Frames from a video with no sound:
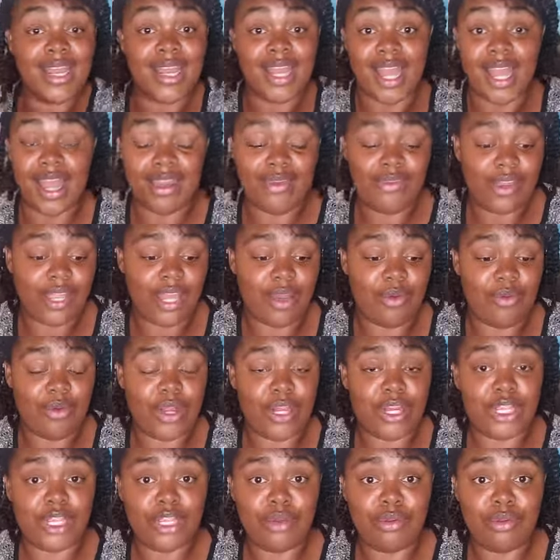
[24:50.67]
I even got one in
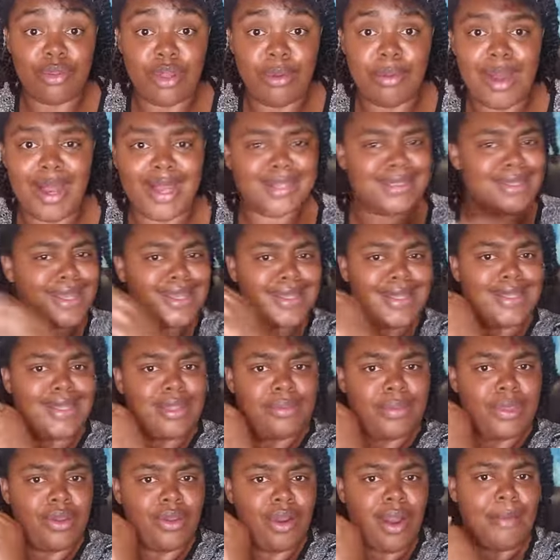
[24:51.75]
a cute little box, not like the
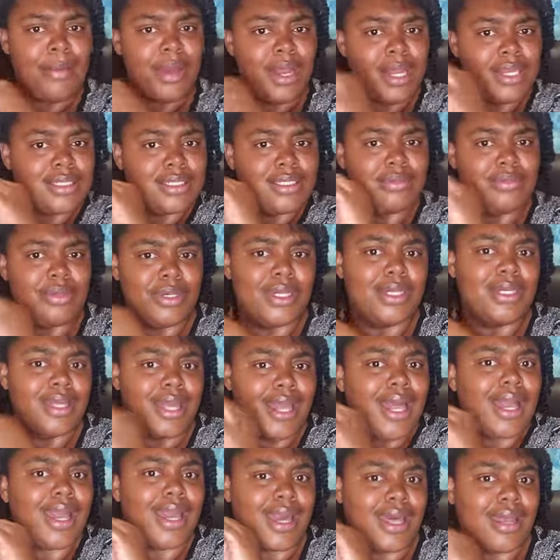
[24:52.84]
PR boxes, but
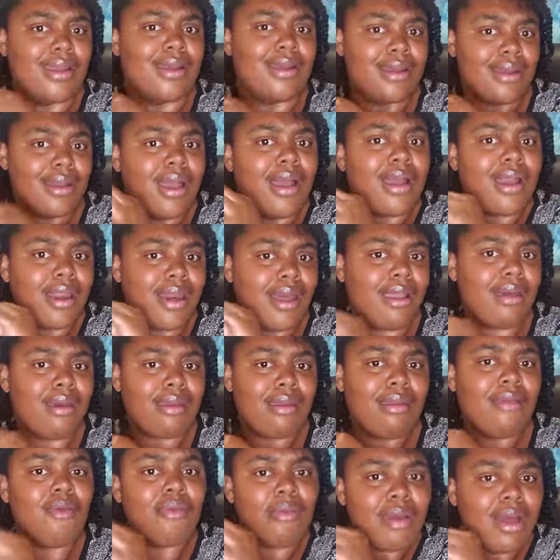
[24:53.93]
I got a
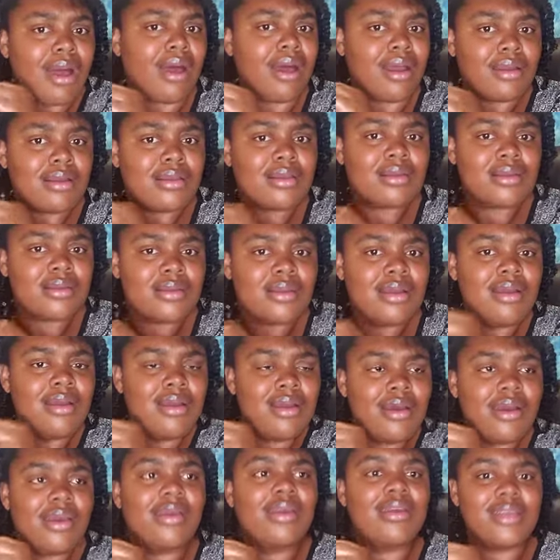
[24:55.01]
cute box.
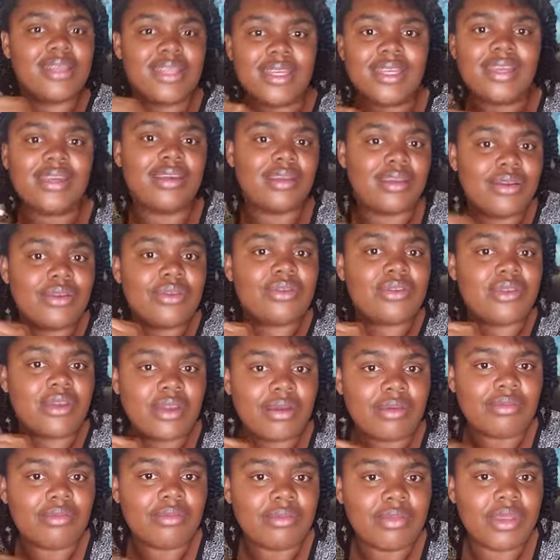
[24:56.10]
It's hitting on
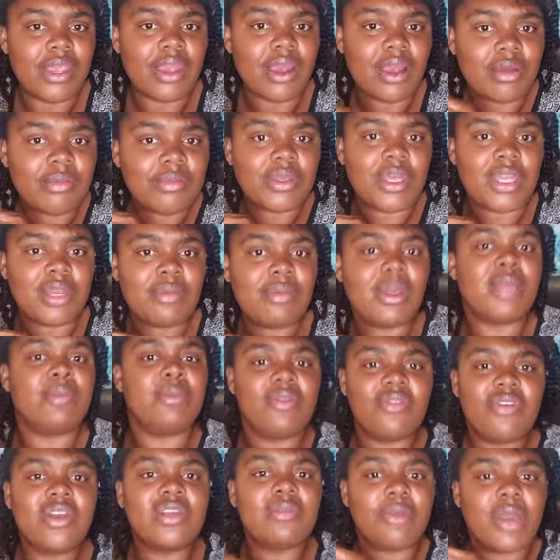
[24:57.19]
something, you know what I'm saying? It makes me
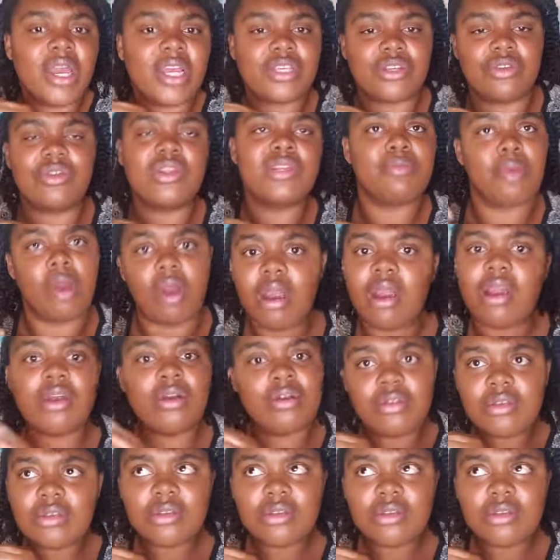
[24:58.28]
feel special. It sparkles.